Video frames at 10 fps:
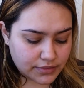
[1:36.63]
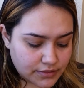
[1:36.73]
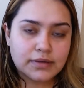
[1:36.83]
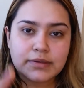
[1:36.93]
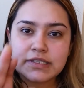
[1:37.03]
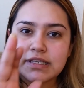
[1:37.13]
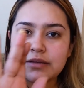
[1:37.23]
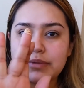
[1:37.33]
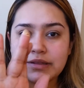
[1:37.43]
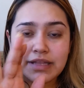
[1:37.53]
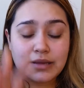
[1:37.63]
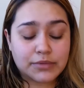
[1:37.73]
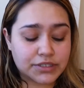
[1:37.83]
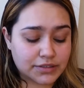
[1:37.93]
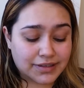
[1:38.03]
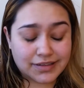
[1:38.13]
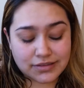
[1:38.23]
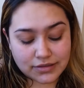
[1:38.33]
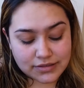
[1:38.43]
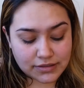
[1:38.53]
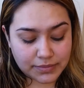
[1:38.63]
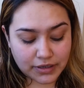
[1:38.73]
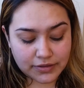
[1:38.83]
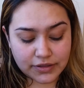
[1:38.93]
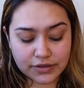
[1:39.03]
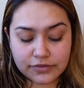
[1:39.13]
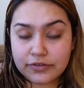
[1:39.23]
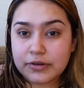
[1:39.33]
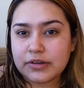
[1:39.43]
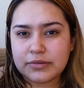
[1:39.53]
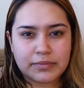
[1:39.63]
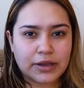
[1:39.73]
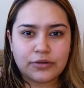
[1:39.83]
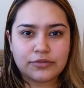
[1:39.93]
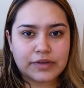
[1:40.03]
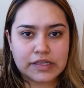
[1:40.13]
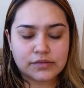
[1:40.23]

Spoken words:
So I'm going to take about that much, and that's honestly probably good for my whole face,